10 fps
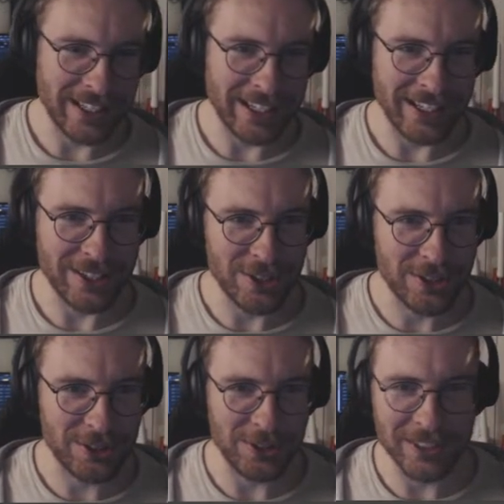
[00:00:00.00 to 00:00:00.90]
I, I
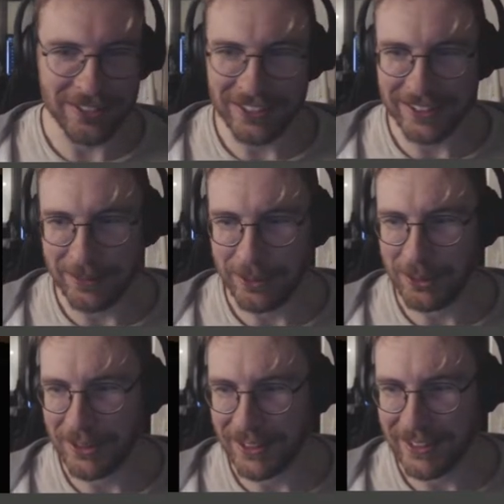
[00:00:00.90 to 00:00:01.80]
just turned off the
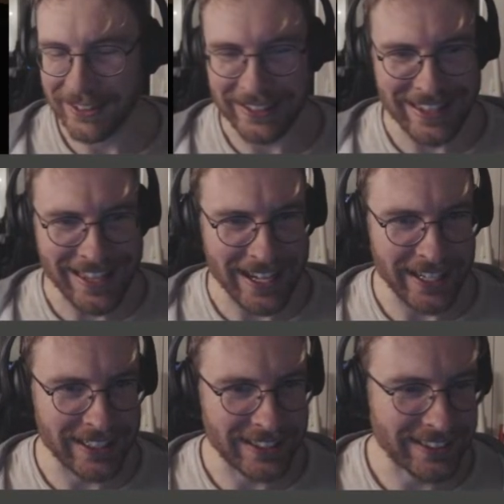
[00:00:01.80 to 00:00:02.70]
computer at
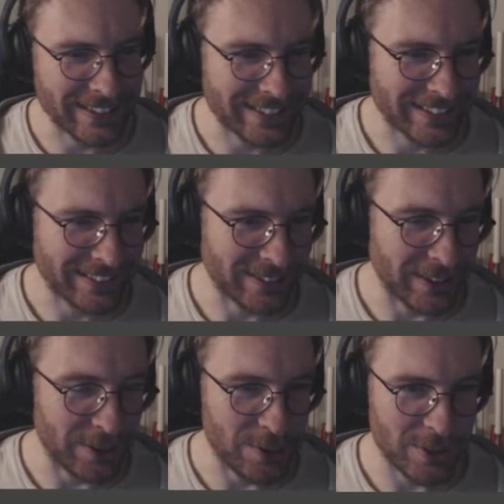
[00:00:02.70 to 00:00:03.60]
nine. Well,
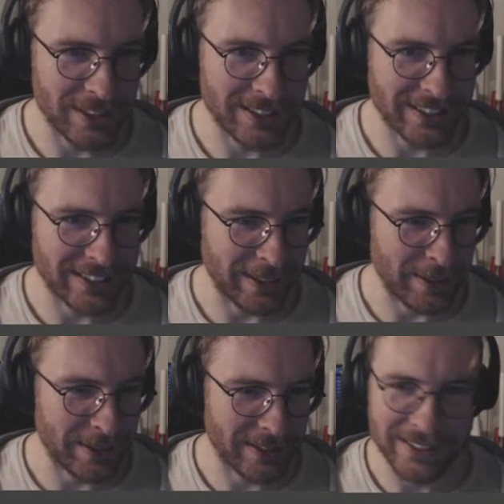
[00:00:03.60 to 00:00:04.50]
usually
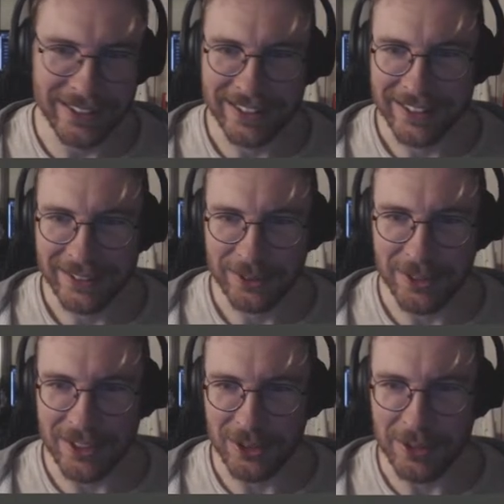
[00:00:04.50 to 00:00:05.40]
I do
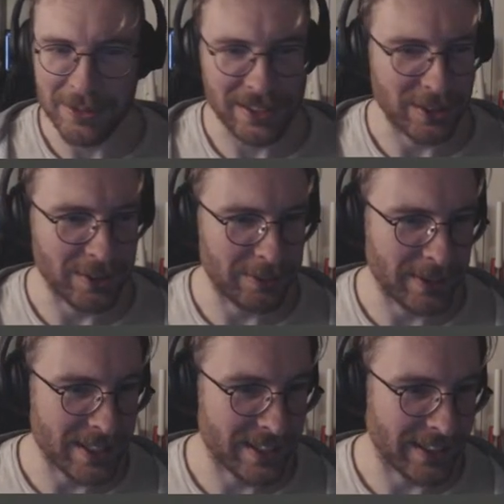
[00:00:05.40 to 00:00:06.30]
the streams at half
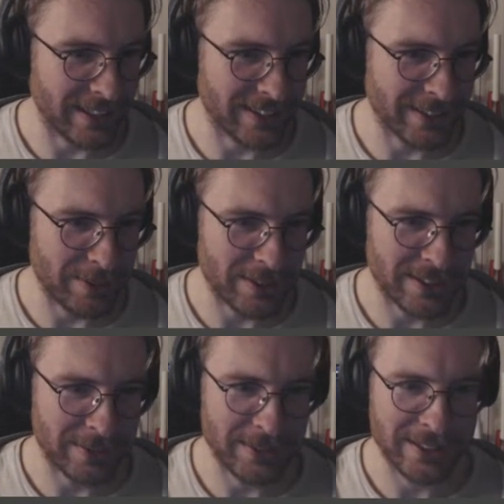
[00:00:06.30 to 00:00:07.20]
past eight
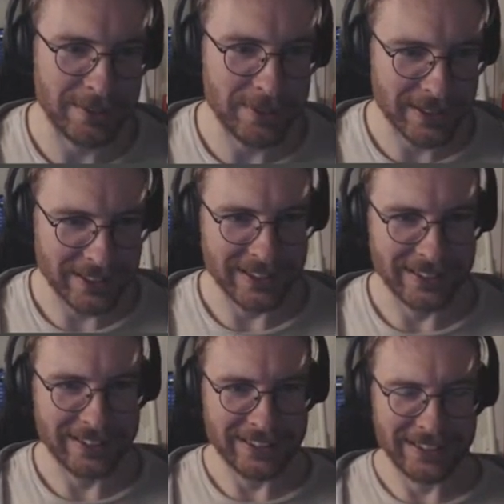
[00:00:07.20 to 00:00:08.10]
Amsterdam
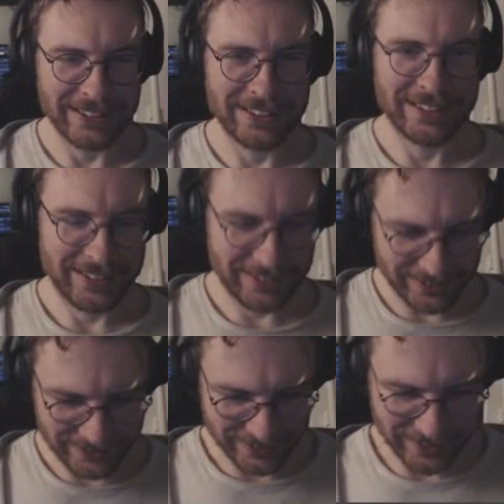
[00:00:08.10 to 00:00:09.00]
time.
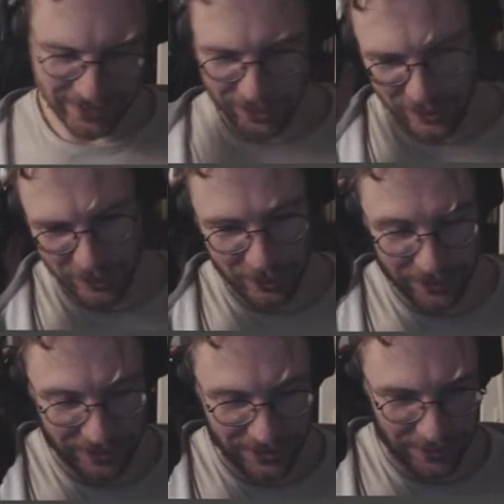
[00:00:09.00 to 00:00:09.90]
And I just turned
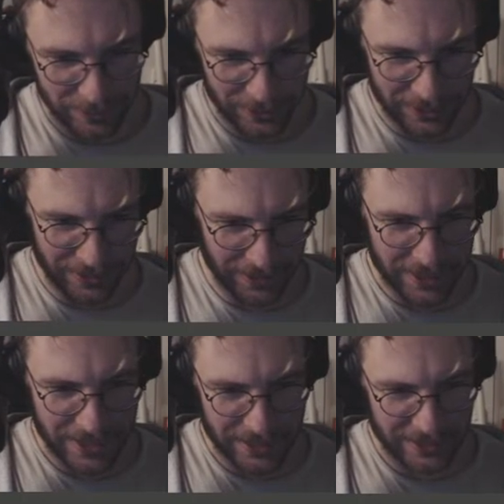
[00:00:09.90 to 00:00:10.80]
off the computer and
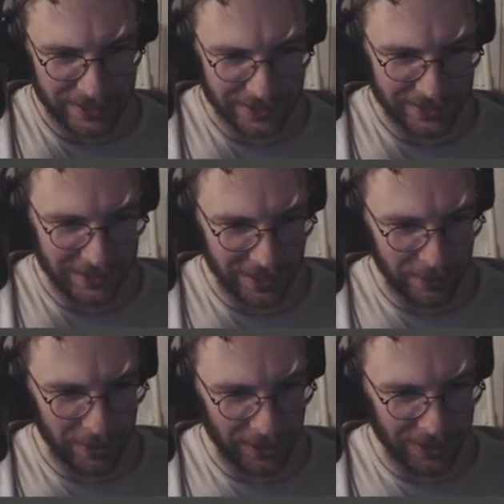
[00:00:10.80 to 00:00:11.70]
like, ah,
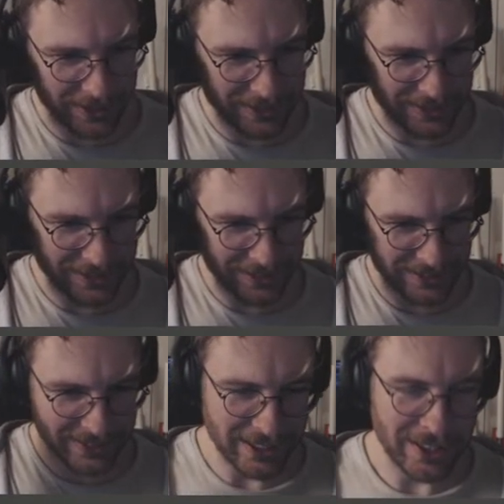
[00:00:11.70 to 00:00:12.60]
let me go out, sit on
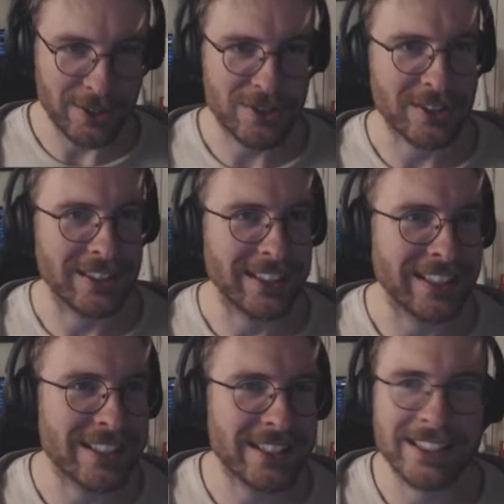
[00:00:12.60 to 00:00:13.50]
the couch,
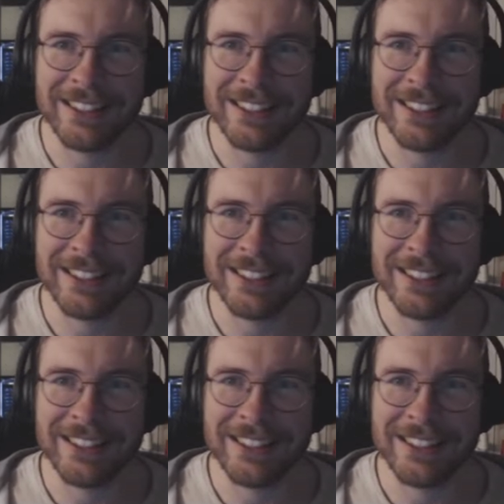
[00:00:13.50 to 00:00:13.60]
relax.